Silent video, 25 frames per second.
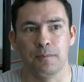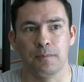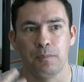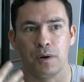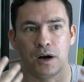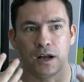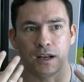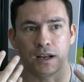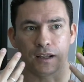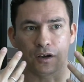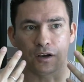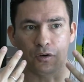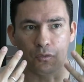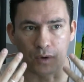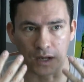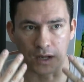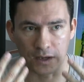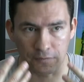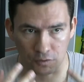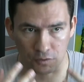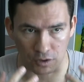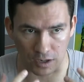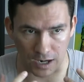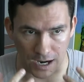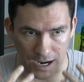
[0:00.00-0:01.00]
But
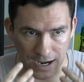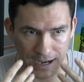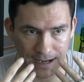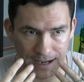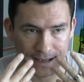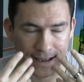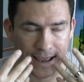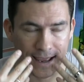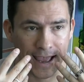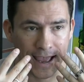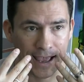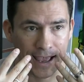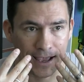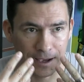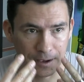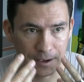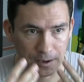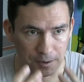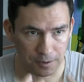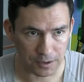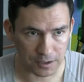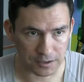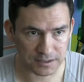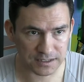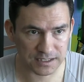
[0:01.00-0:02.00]
whenever I
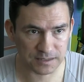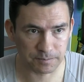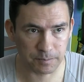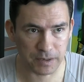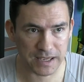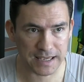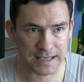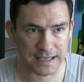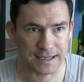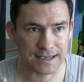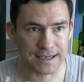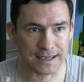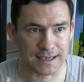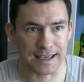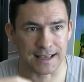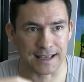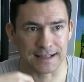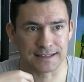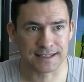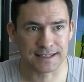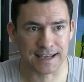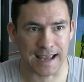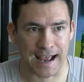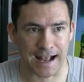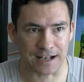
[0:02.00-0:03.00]
speak,
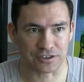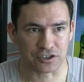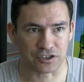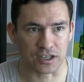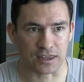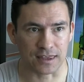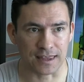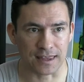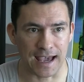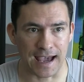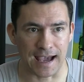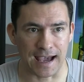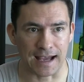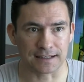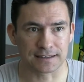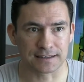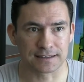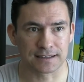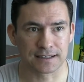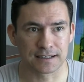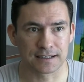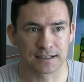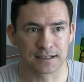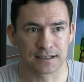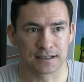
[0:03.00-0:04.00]
it's catching
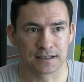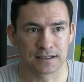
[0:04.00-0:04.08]
that.